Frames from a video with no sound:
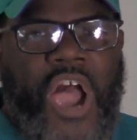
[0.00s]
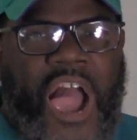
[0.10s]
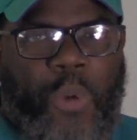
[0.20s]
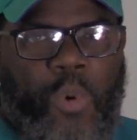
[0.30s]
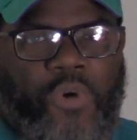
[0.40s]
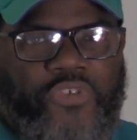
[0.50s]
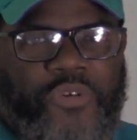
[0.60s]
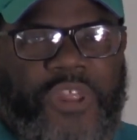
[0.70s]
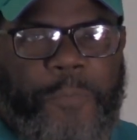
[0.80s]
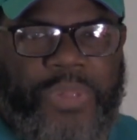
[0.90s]
I want
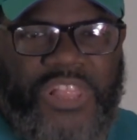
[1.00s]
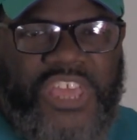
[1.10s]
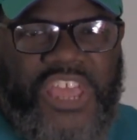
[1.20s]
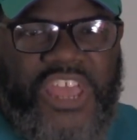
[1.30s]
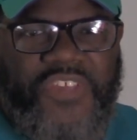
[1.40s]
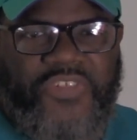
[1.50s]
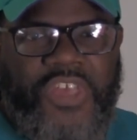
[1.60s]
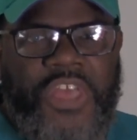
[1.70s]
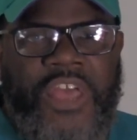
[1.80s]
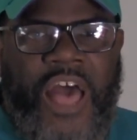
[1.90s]
you to please